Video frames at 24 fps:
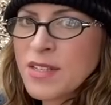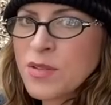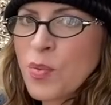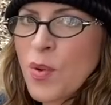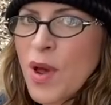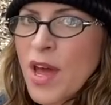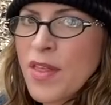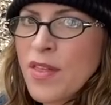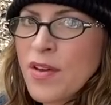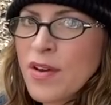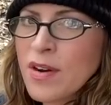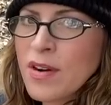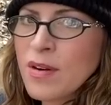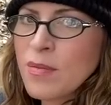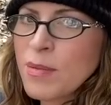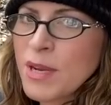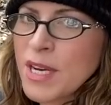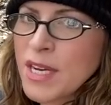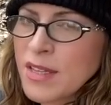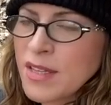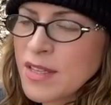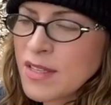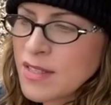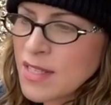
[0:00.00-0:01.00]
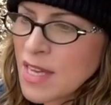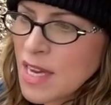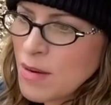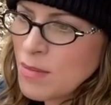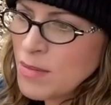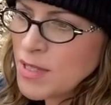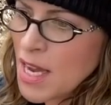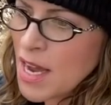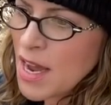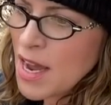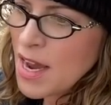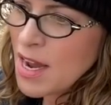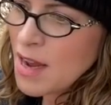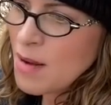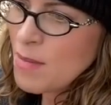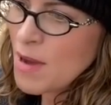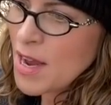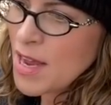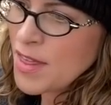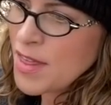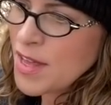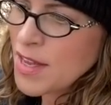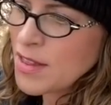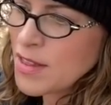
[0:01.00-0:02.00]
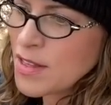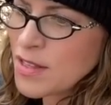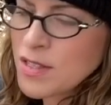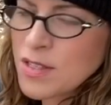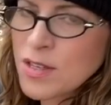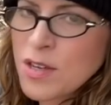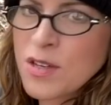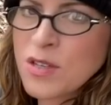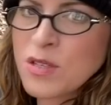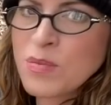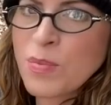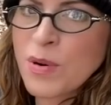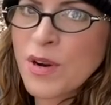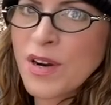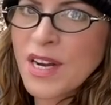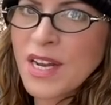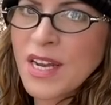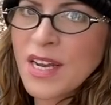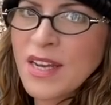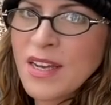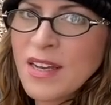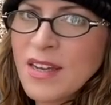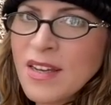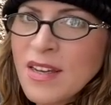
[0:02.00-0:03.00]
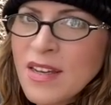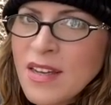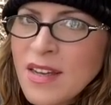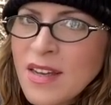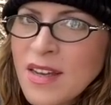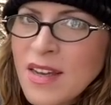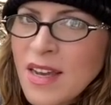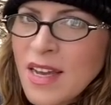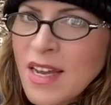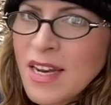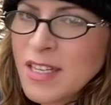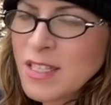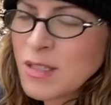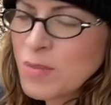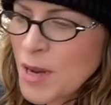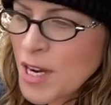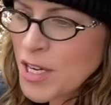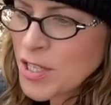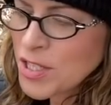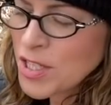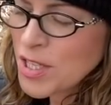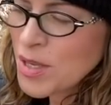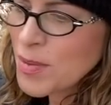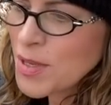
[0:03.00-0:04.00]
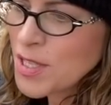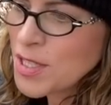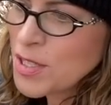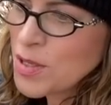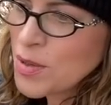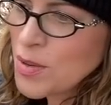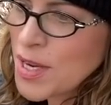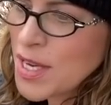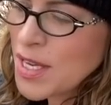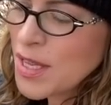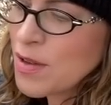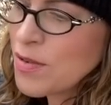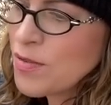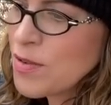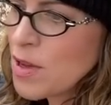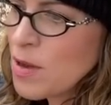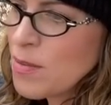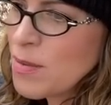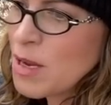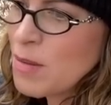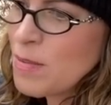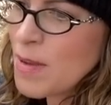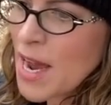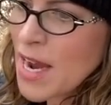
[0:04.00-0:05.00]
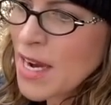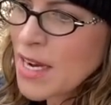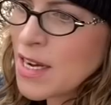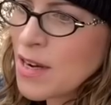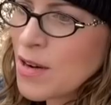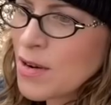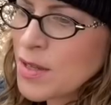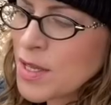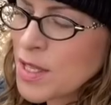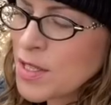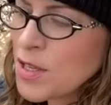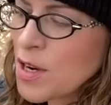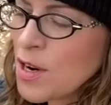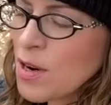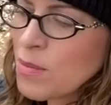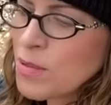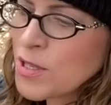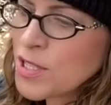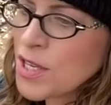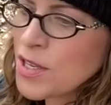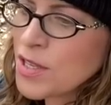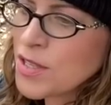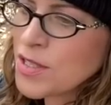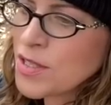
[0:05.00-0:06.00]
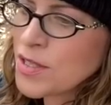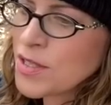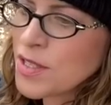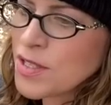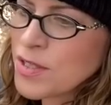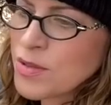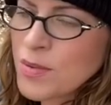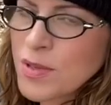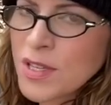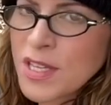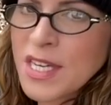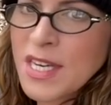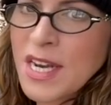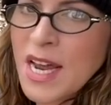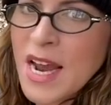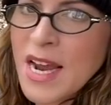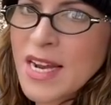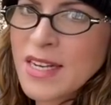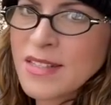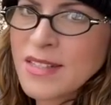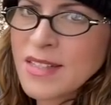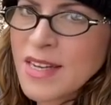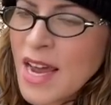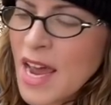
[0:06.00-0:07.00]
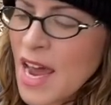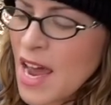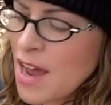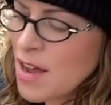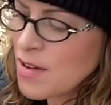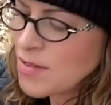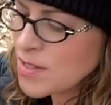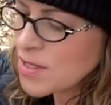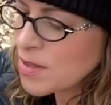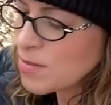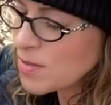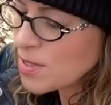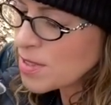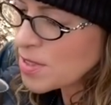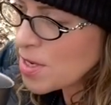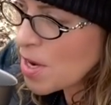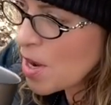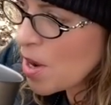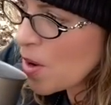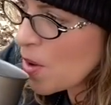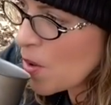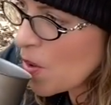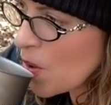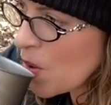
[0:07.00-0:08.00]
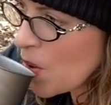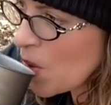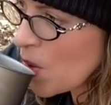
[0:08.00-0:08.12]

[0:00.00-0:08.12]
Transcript: weather, but at the same time, I think the snow is pretty, and especially with doing the filming back here at the tarp shelter, it's really nice to have some snow.